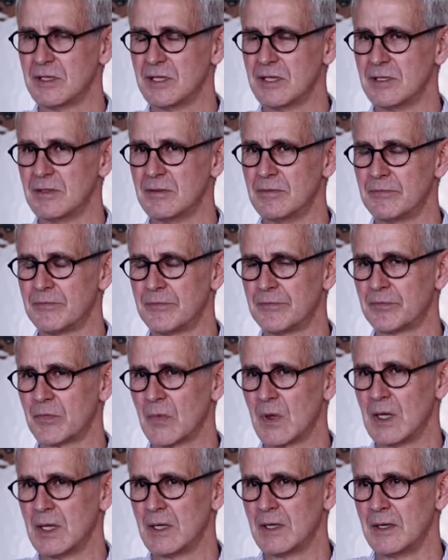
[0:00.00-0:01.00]
That is my
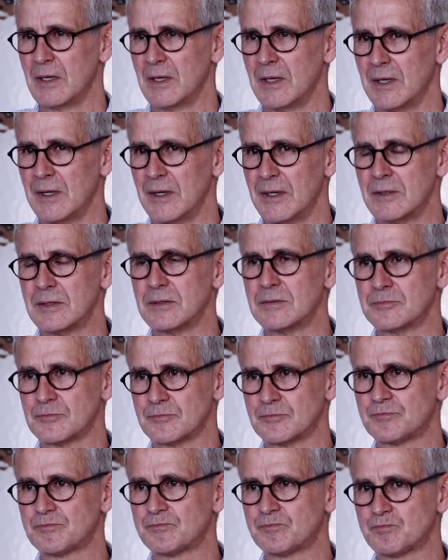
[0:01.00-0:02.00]
sense of your
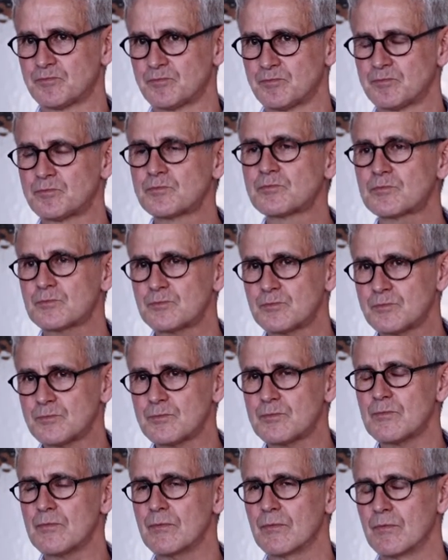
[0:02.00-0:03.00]
work, I guess.
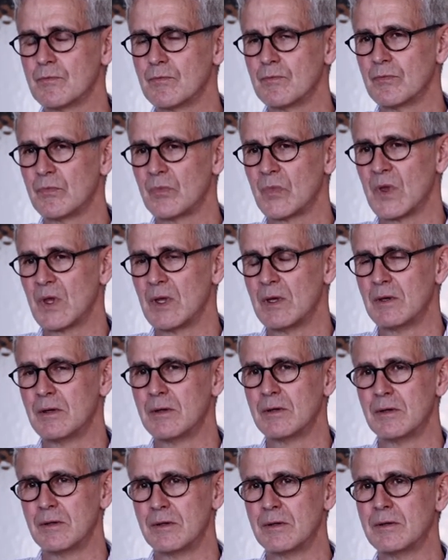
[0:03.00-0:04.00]
When I
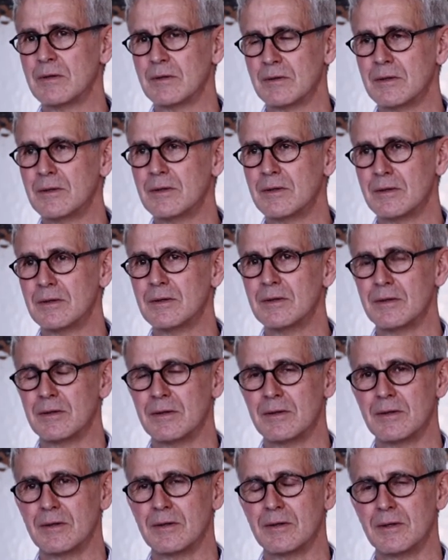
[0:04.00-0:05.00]
referred before
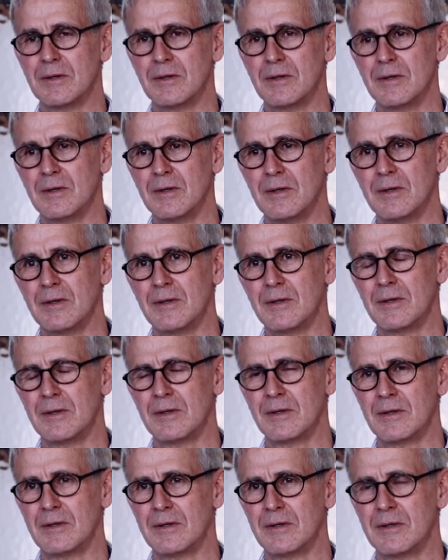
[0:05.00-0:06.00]
to
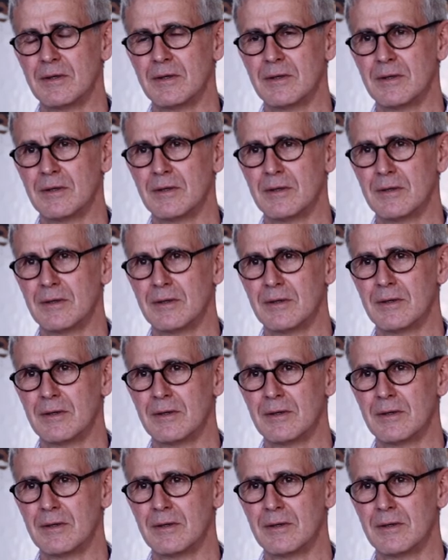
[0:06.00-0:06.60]
the